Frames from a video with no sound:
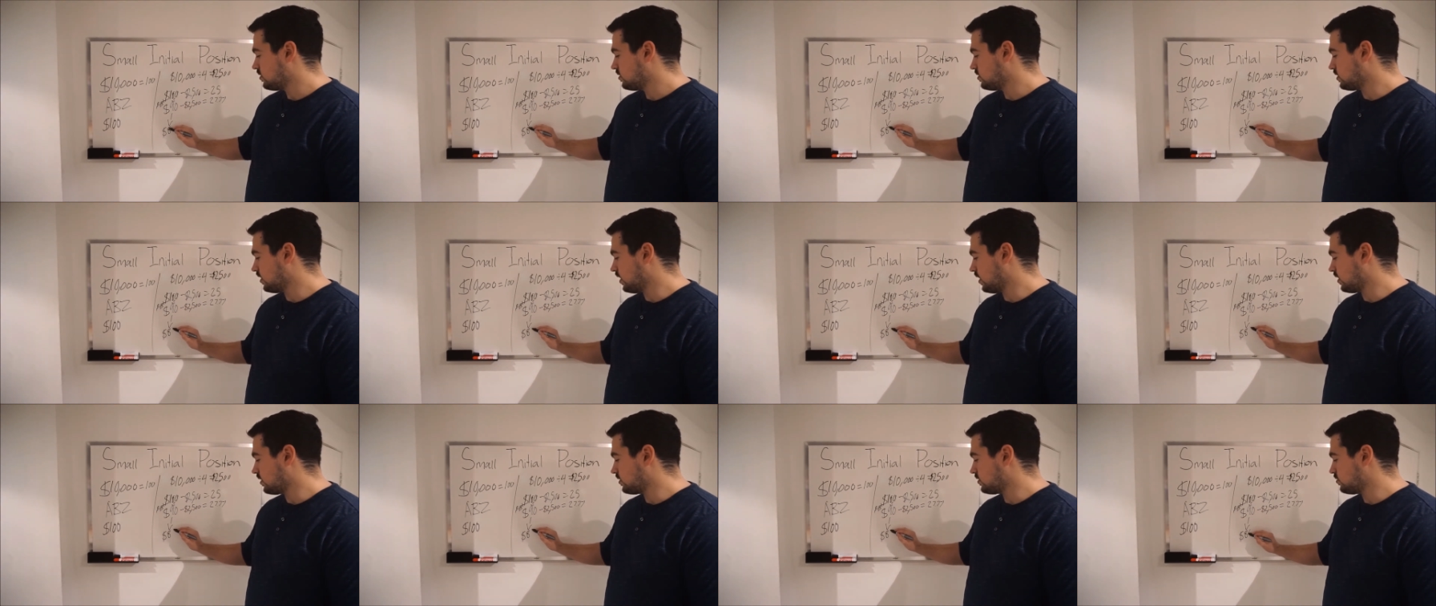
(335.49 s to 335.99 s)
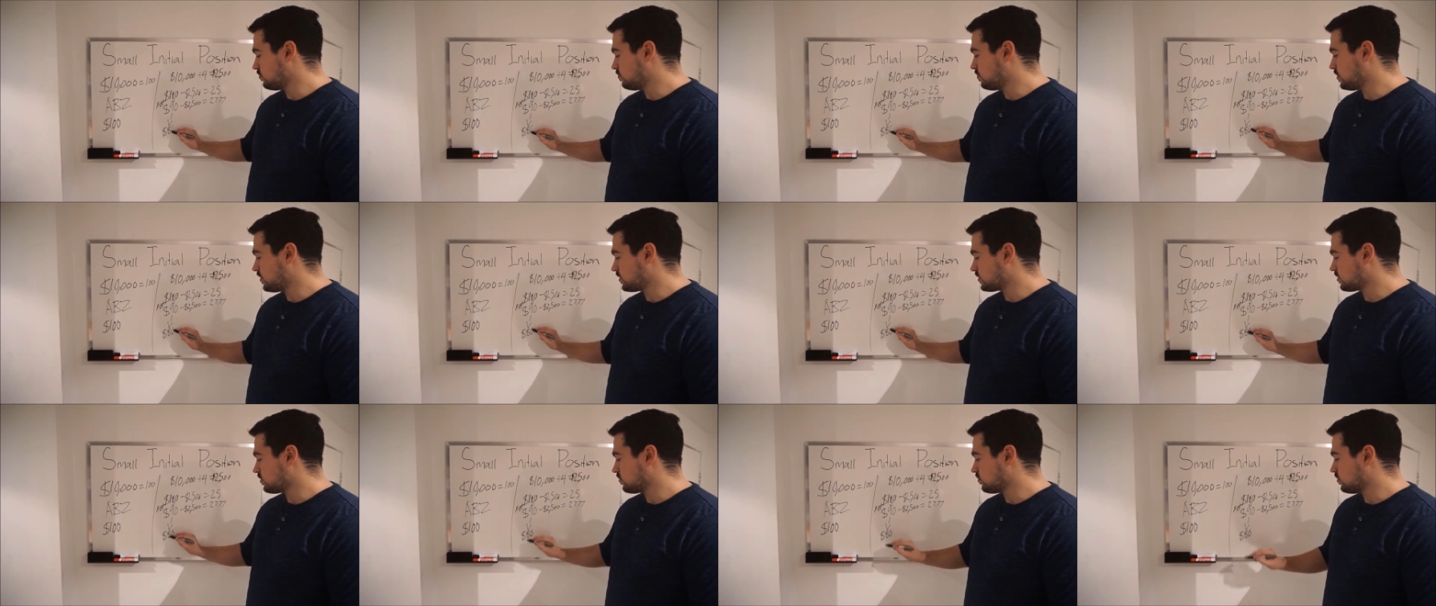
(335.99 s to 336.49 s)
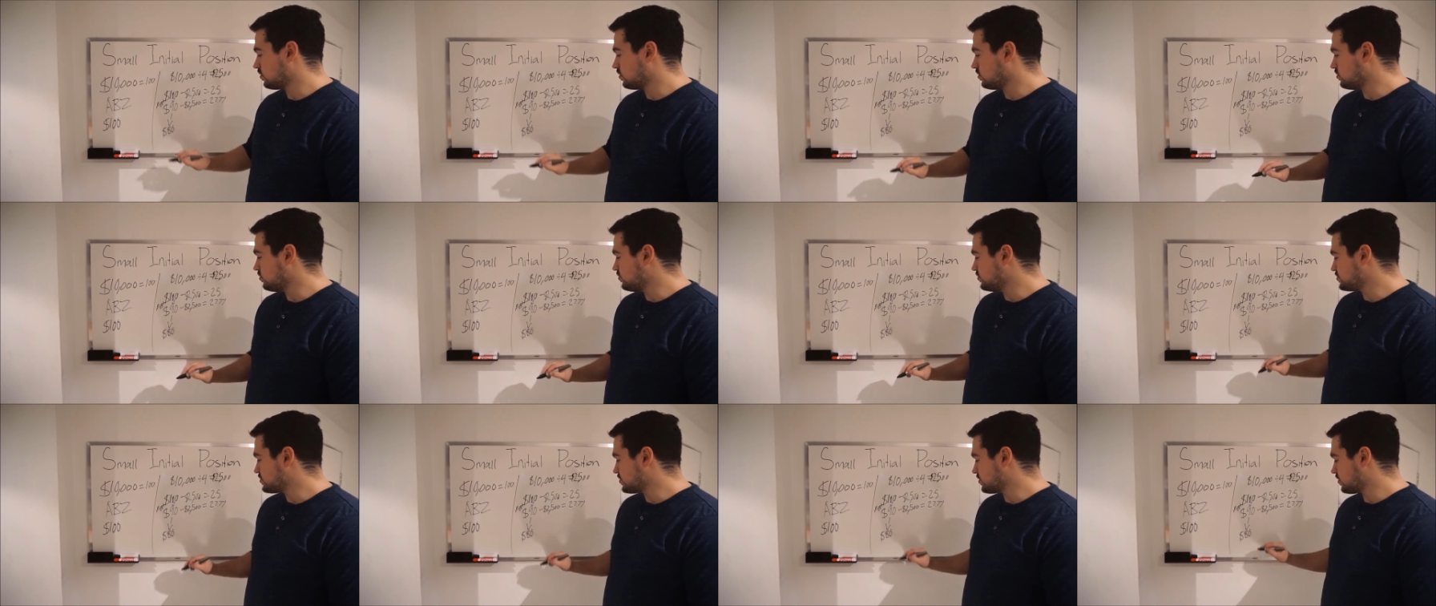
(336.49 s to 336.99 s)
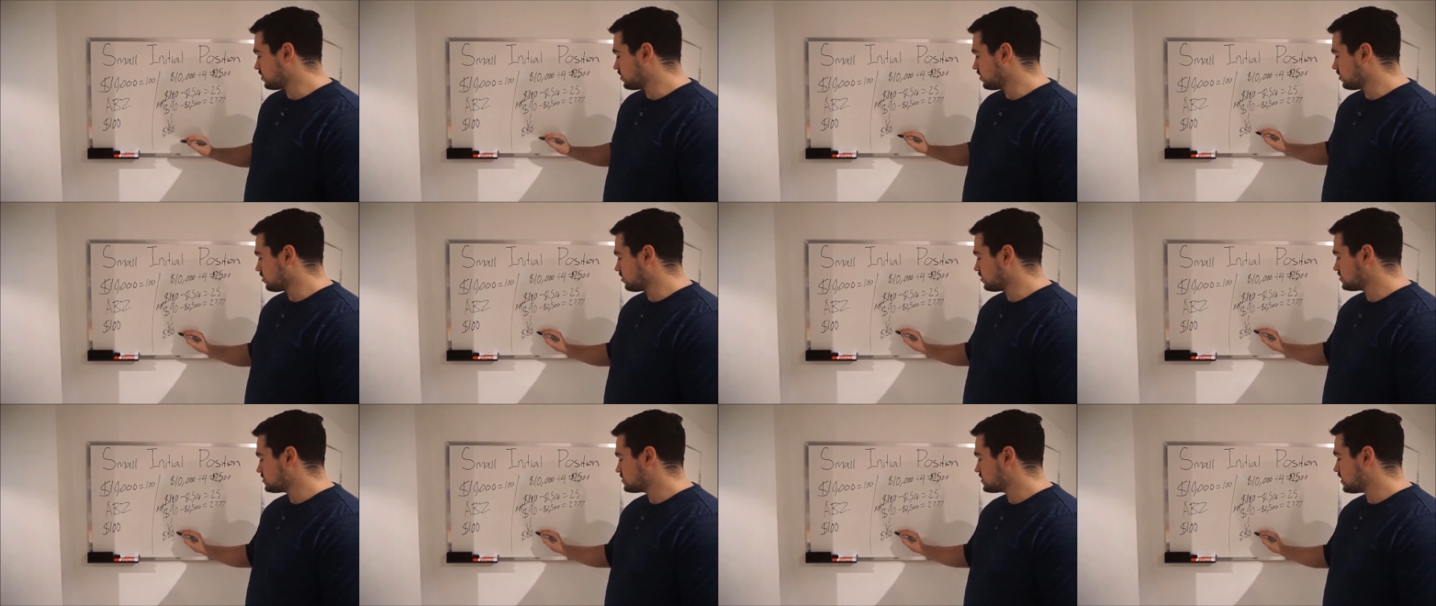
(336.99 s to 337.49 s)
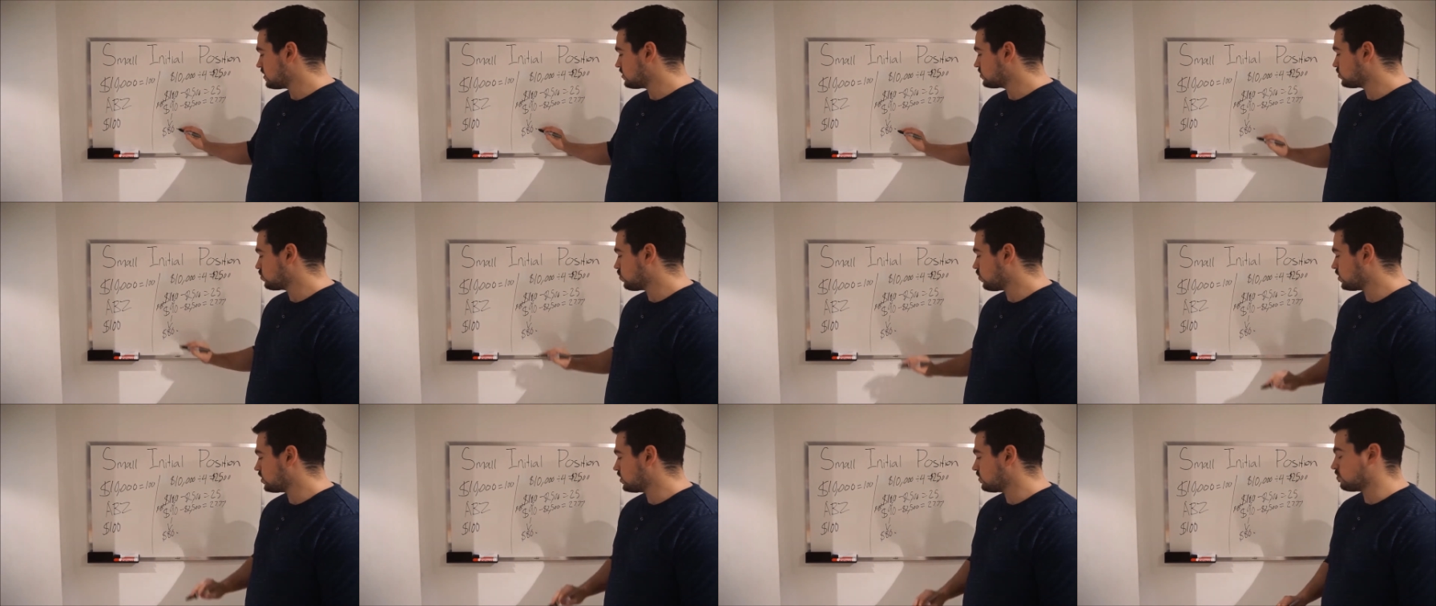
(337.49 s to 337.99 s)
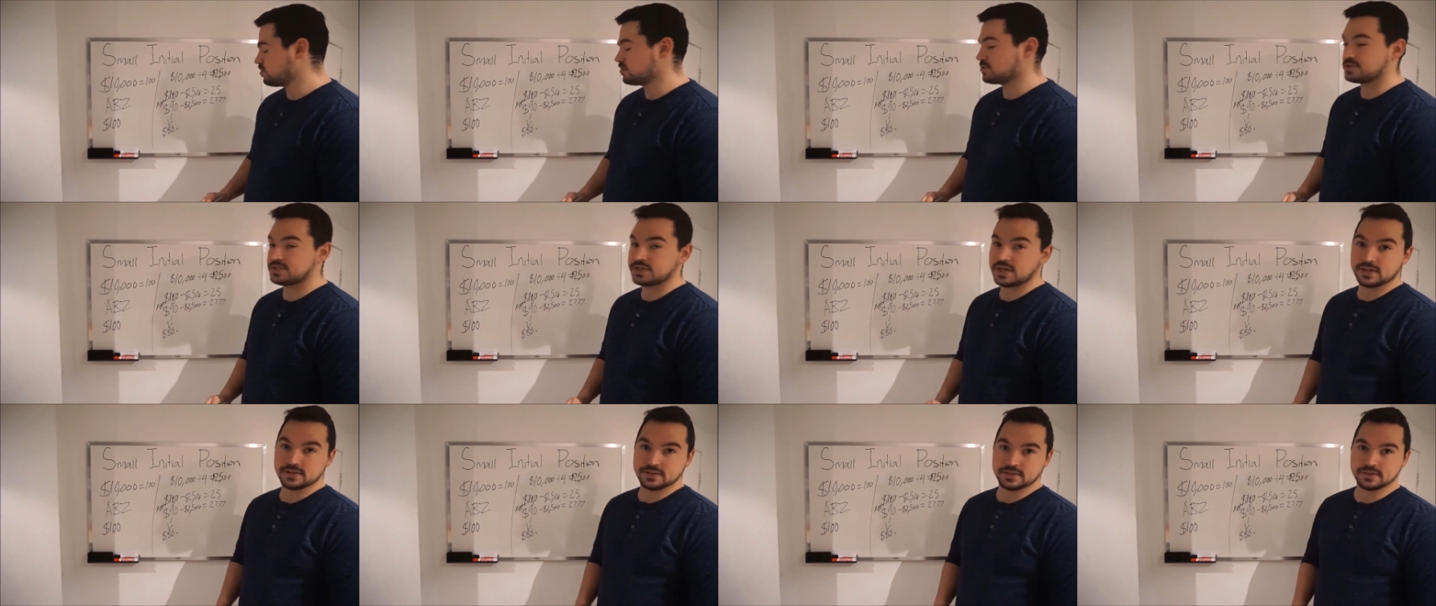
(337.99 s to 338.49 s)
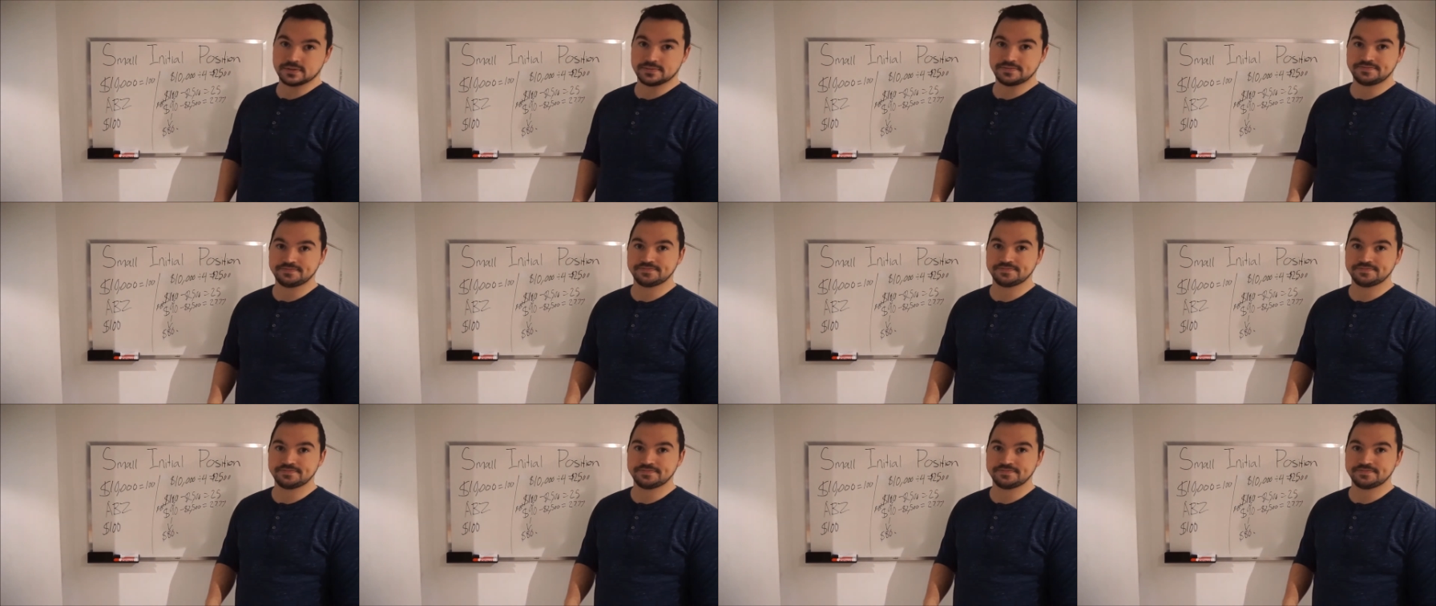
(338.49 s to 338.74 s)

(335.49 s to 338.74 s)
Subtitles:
Yeah, you picked a real loser here. It's down 20%.